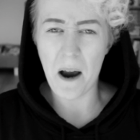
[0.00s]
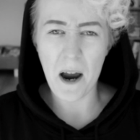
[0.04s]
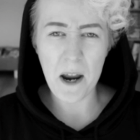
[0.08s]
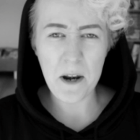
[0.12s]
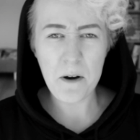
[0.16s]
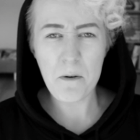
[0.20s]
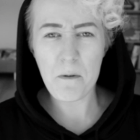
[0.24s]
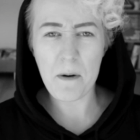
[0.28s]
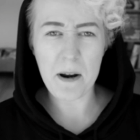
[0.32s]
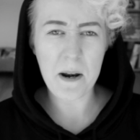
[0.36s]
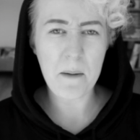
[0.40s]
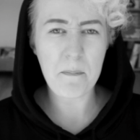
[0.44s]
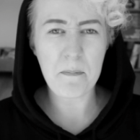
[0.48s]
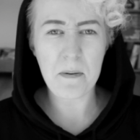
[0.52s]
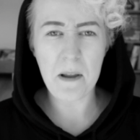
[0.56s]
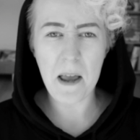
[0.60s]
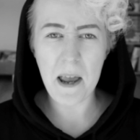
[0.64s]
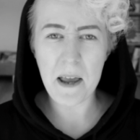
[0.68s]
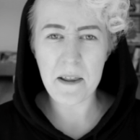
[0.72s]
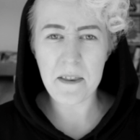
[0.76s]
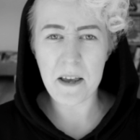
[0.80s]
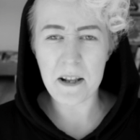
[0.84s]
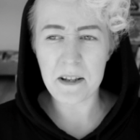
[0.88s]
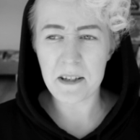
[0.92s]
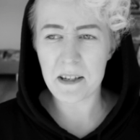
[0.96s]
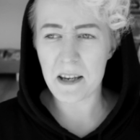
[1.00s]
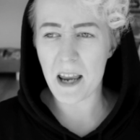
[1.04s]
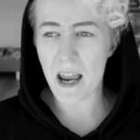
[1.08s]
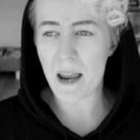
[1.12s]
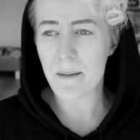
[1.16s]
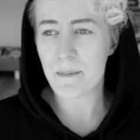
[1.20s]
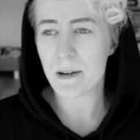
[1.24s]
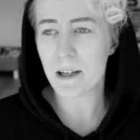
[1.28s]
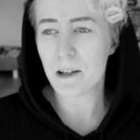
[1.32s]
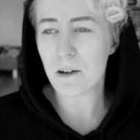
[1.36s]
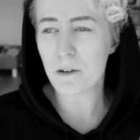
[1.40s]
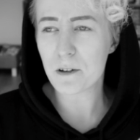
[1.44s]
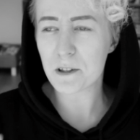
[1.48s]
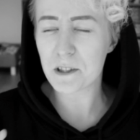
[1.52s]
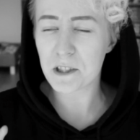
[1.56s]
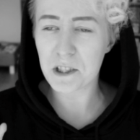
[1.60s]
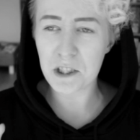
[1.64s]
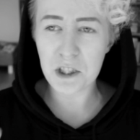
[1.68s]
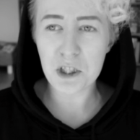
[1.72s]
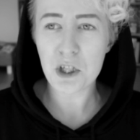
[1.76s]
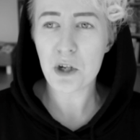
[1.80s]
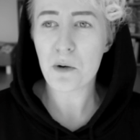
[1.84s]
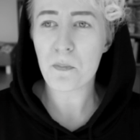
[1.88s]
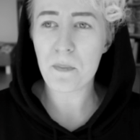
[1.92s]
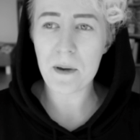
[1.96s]
I don't want to play that game, it looks
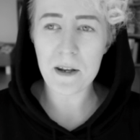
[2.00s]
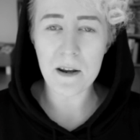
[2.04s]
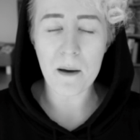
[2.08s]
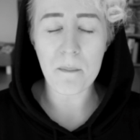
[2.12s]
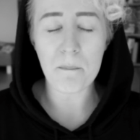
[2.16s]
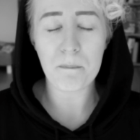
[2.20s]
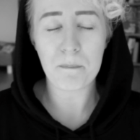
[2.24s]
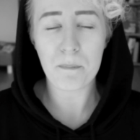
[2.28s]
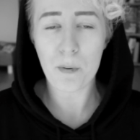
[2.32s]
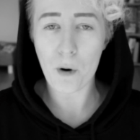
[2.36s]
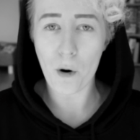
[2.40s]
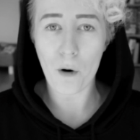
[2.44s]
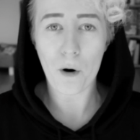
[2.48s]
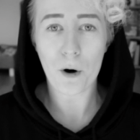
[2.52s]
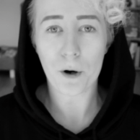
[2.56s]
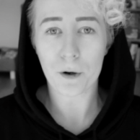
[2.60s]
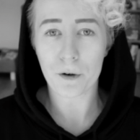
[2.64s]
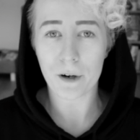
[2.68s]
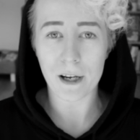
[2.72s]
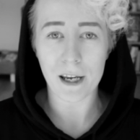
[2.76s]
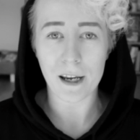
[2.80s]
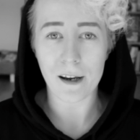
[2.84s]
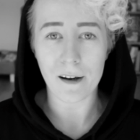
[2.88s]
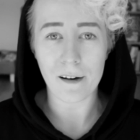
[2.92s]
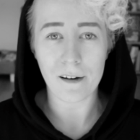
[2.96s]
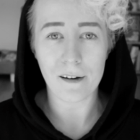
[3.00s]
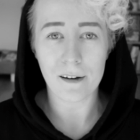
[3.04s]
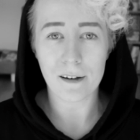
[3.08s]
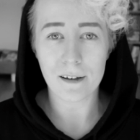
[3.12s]
stupid and boring.